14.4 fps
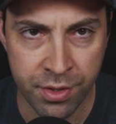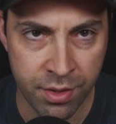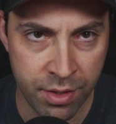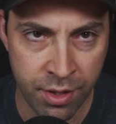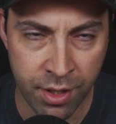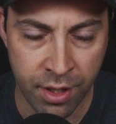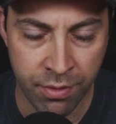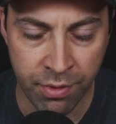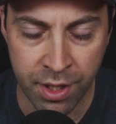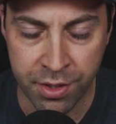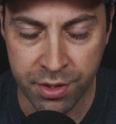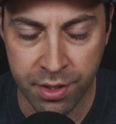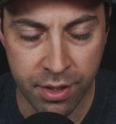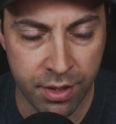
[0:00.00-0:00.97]
you're going to
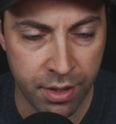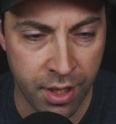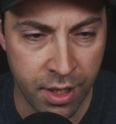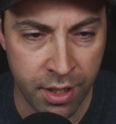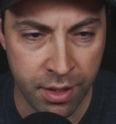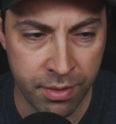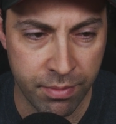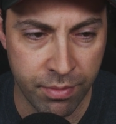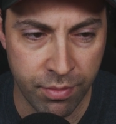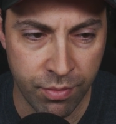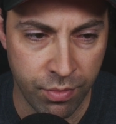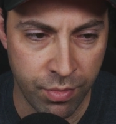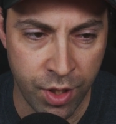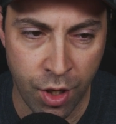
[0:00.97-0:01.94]
risk,
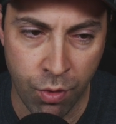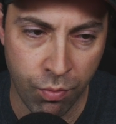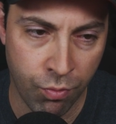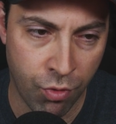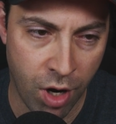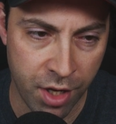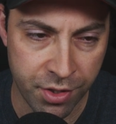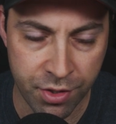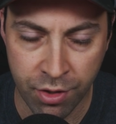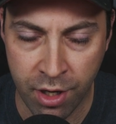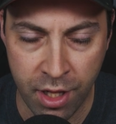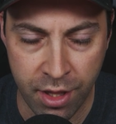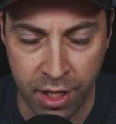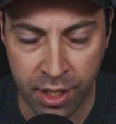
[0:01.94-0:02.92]
rust or
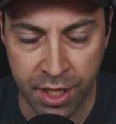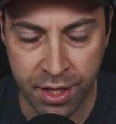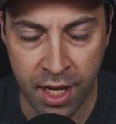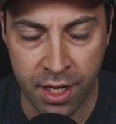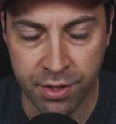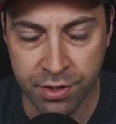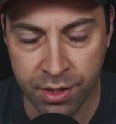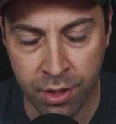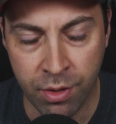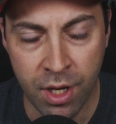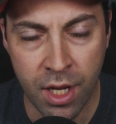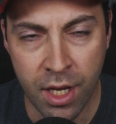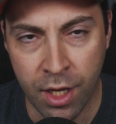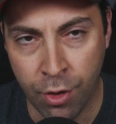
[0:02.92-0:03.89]
anything like that. So,
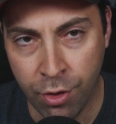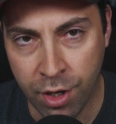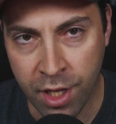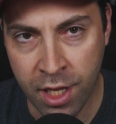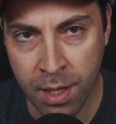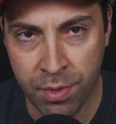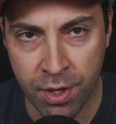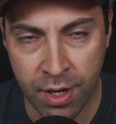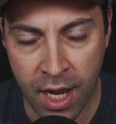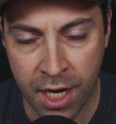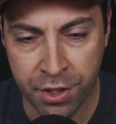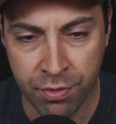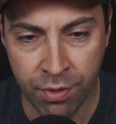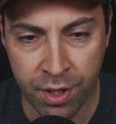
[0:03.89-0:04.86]
in order to keep the
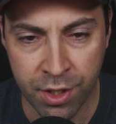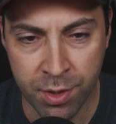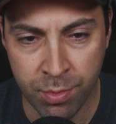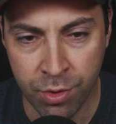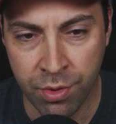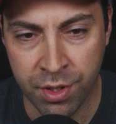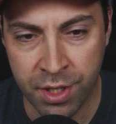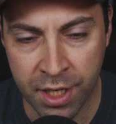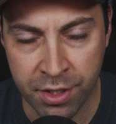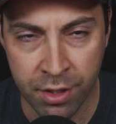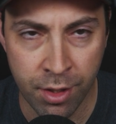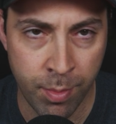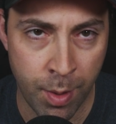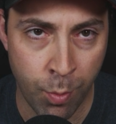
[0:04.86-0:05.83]
action running smooth, it takes a
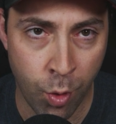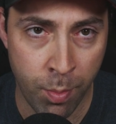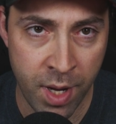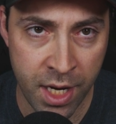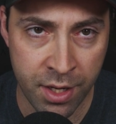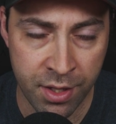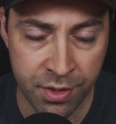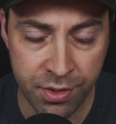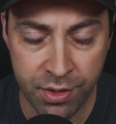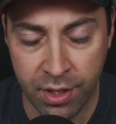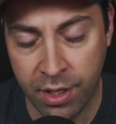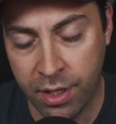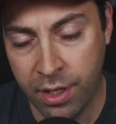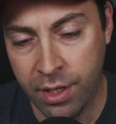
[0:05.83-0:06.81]
little bit more maintenance.
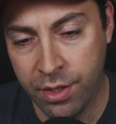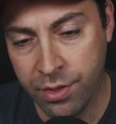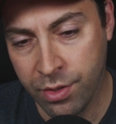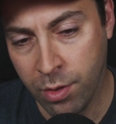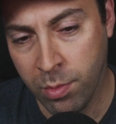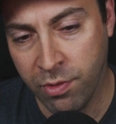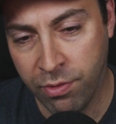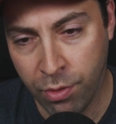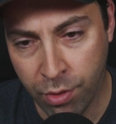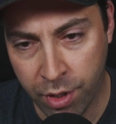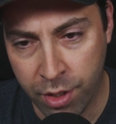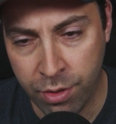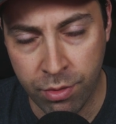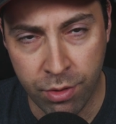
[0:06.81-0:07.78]
So, before
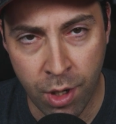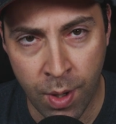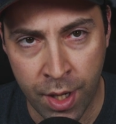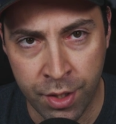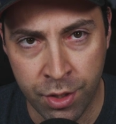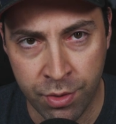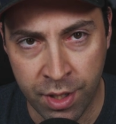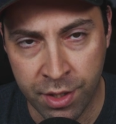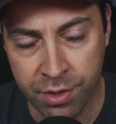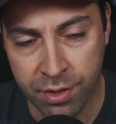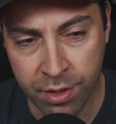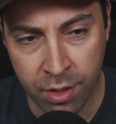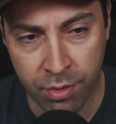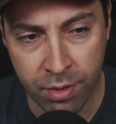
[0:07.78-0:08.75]
you go out and do
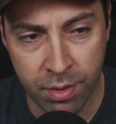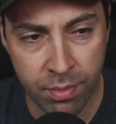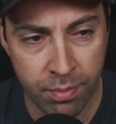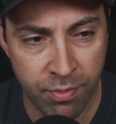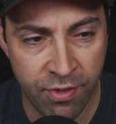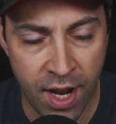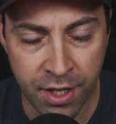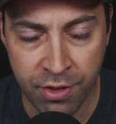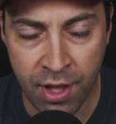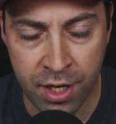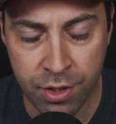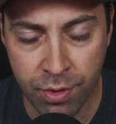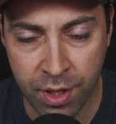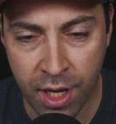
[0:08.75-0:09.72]
this, factor that
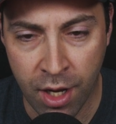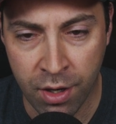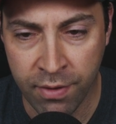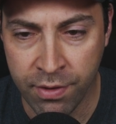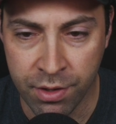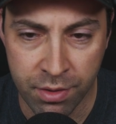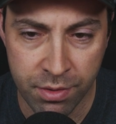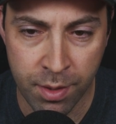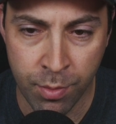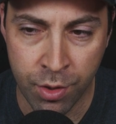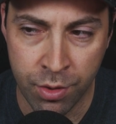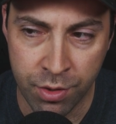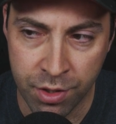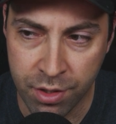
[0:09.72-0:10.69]
into account. If you're
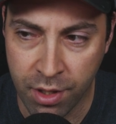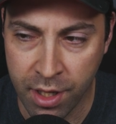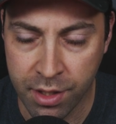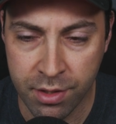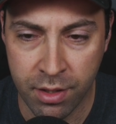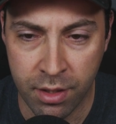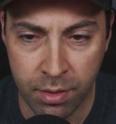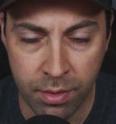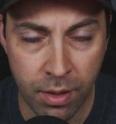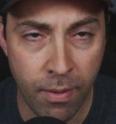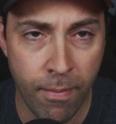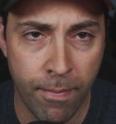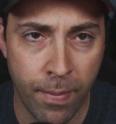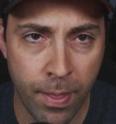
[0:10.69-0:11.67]
someone who just likes to
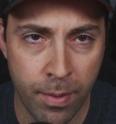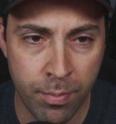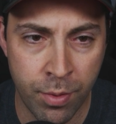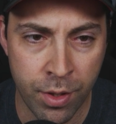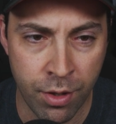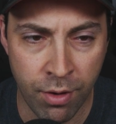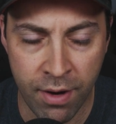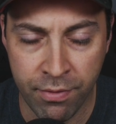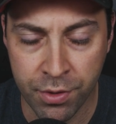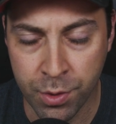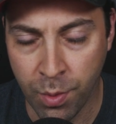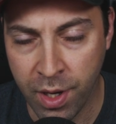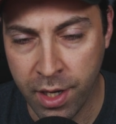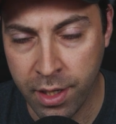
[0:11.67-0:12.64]
put your rifles
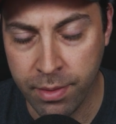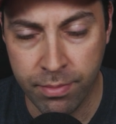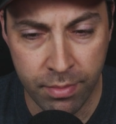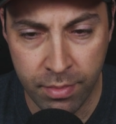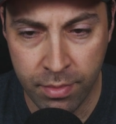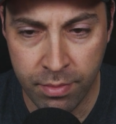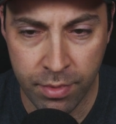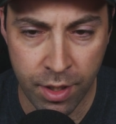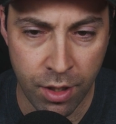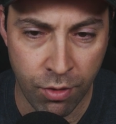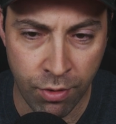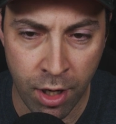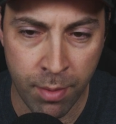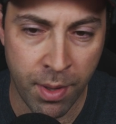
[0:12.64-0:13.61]
away,
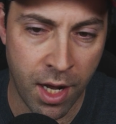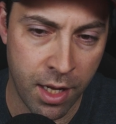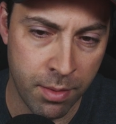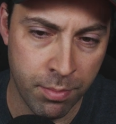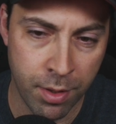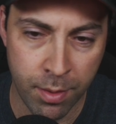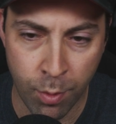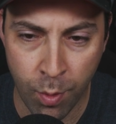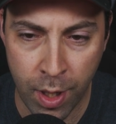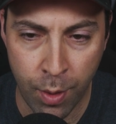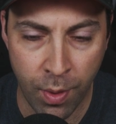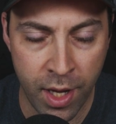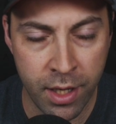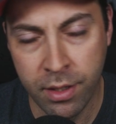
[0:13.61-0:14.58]
run them hot and put them away
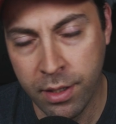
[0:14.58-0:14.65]
wet,